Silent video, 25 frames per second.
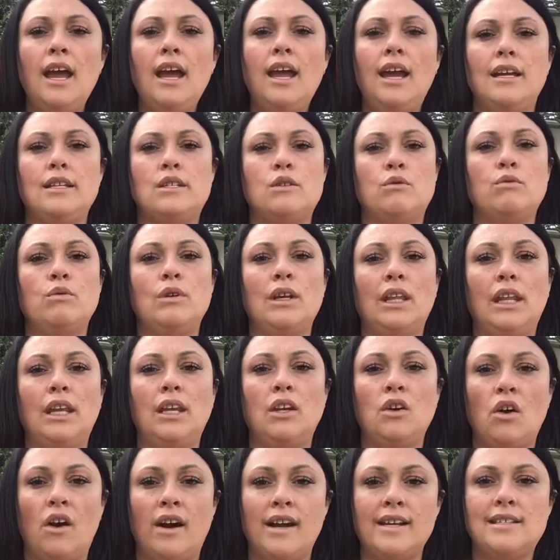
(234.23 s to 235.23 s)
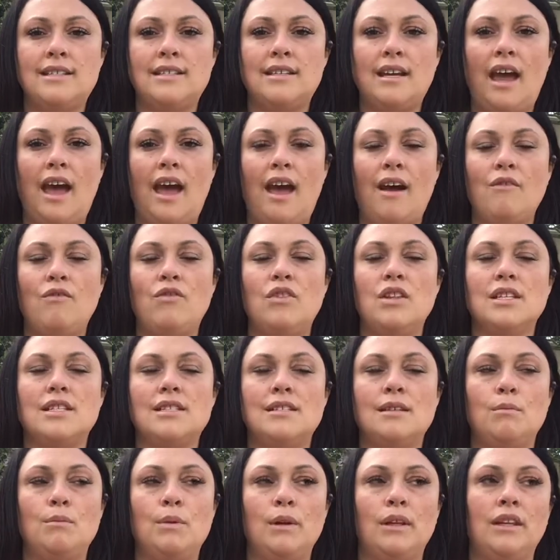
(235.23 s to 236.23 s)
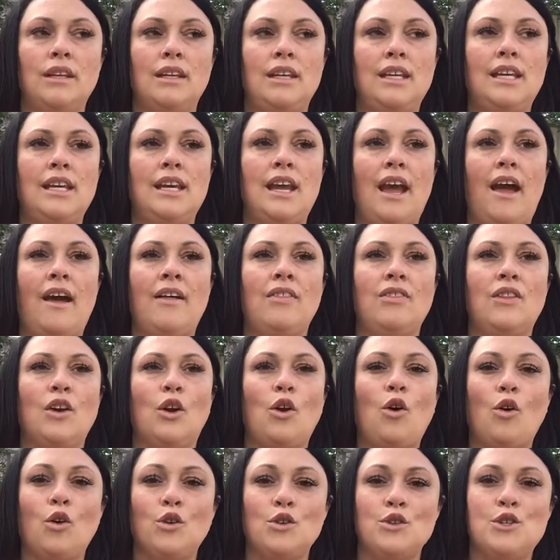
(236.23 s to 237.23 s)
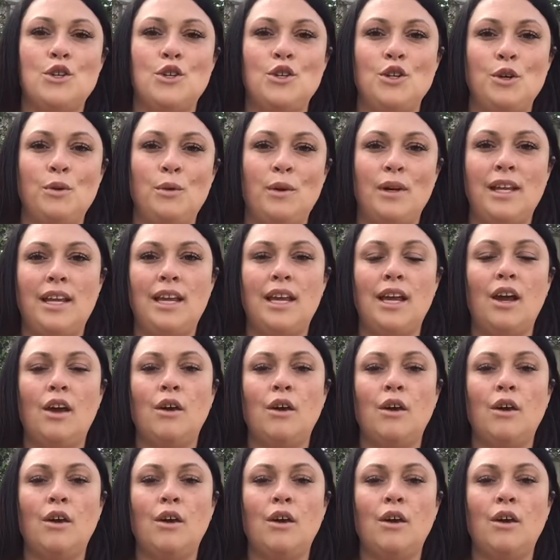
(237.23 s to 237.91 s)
it's really nice to have the stability and the continuity